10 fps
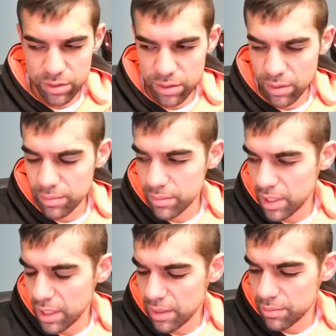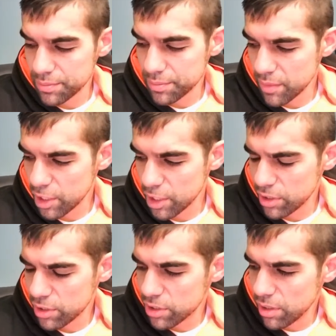So, I'm
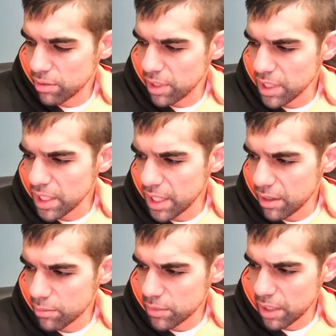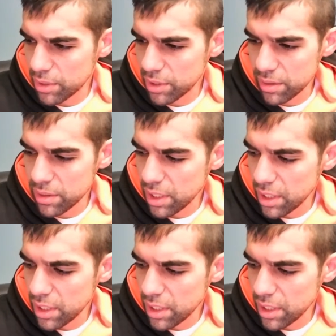trying to slowly lean out, not putting